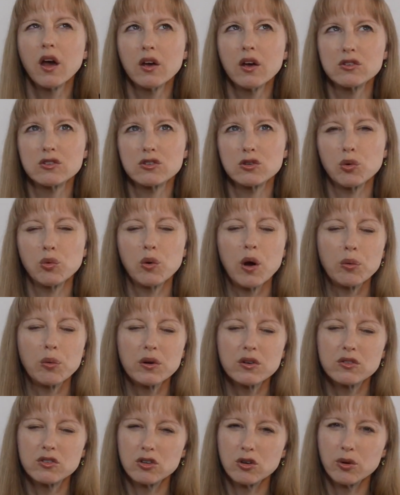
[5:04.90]
So what
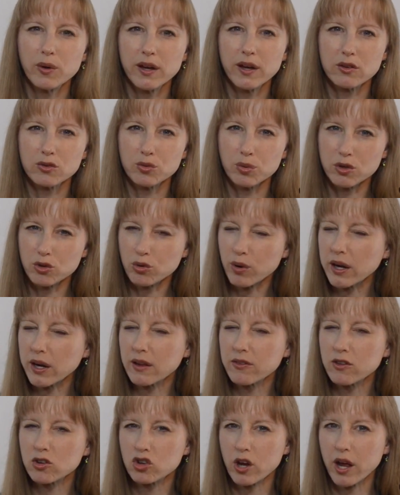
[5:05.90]
we're doing as we're
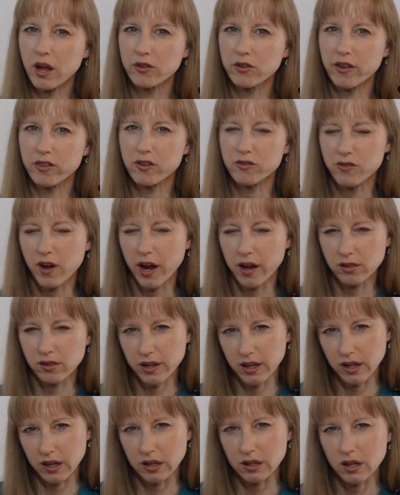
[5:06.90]
training the child on the
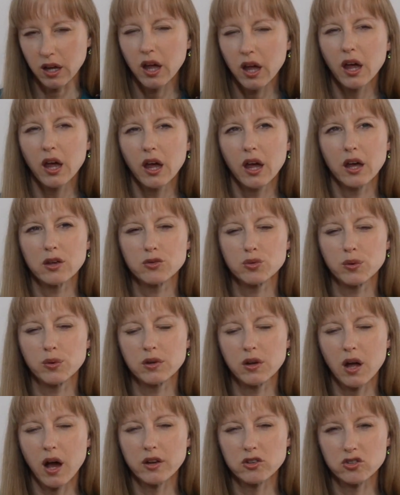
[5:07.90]
violin is we're
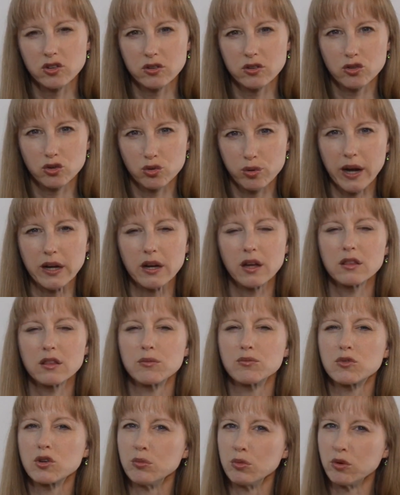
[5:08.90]
not just training
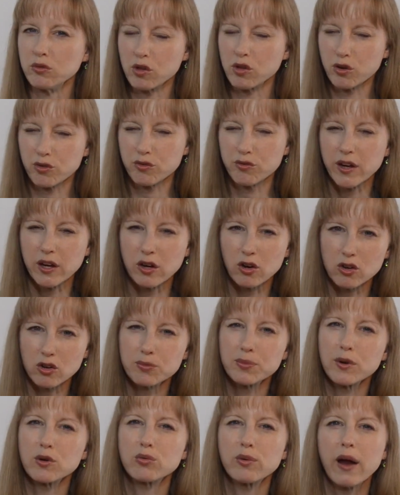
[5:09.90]
them to move their fingers,
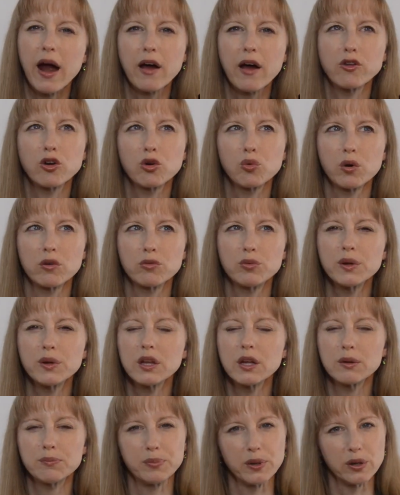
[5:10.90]
but rather we're
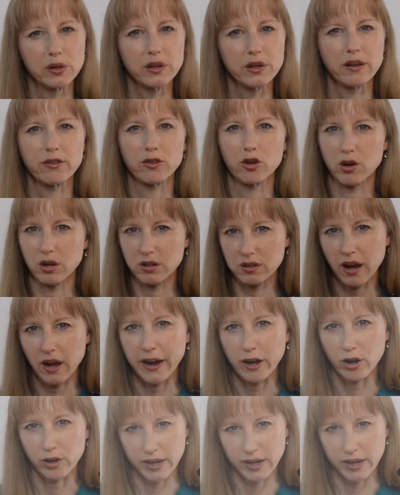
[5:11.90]
really building their entire